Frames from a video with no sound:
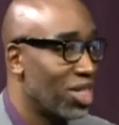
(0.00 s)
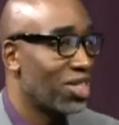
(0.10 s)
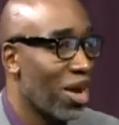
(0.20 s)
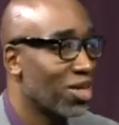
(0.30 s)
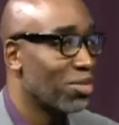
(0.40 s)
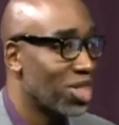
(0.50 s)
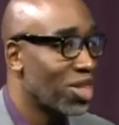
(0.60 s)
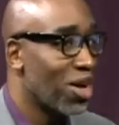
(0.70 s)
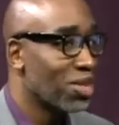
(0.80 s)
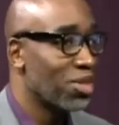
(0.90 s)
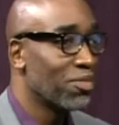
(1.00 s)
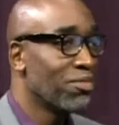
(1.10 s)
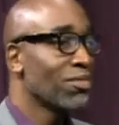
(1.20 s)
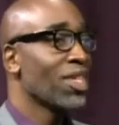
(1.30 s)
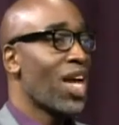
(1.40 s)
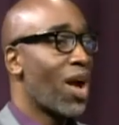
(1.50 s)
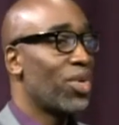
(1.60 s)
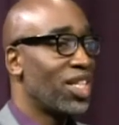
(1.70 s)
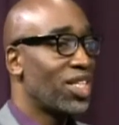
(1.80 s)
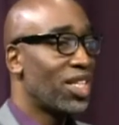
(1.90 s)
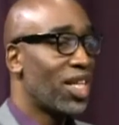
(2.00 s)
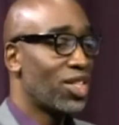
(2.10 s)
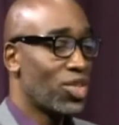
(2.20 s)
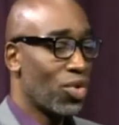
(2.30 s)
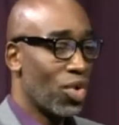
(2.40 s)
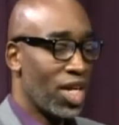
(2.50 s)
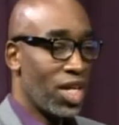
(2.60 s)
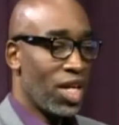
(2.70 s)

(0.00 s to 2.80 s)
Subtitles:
talk to me. I want to get the latest story.